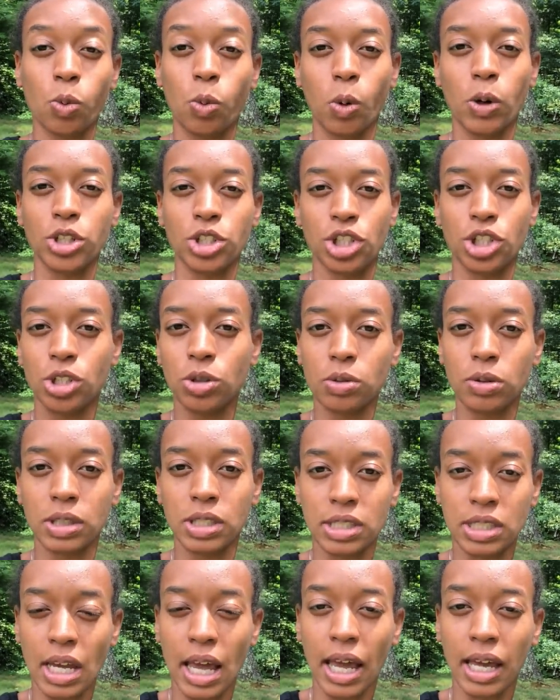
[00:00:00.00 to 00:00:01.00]
what she was
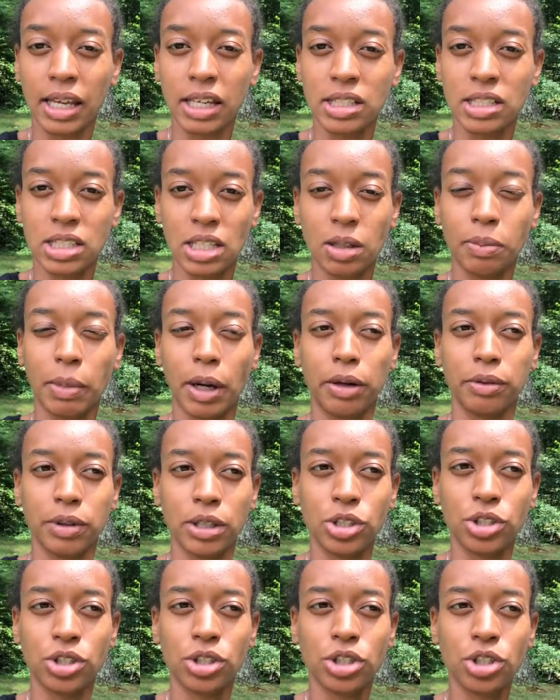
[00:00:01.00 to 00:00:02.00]
saying and did my
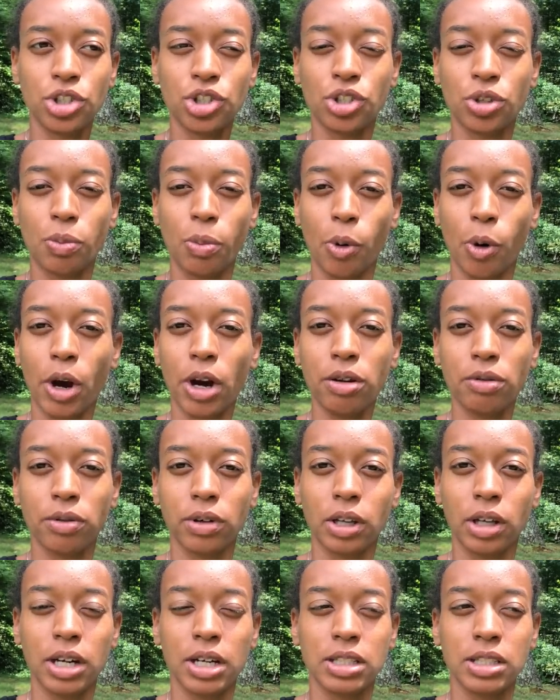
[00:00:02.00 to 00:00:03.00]
research, the more I
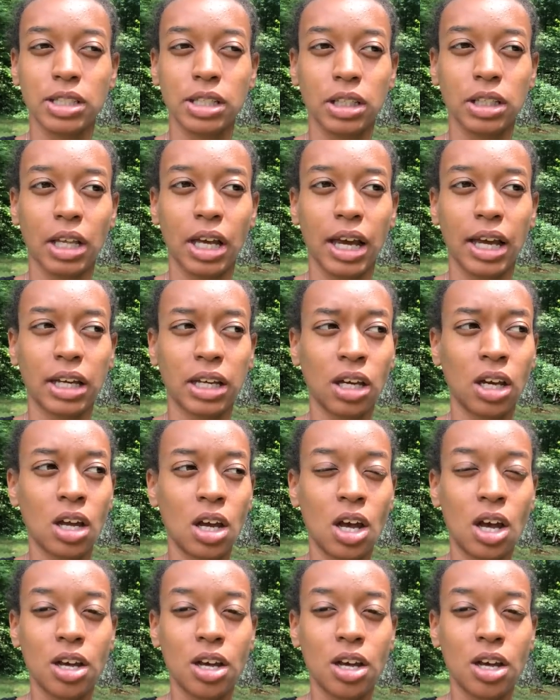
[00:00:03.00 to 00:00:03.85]
realized that like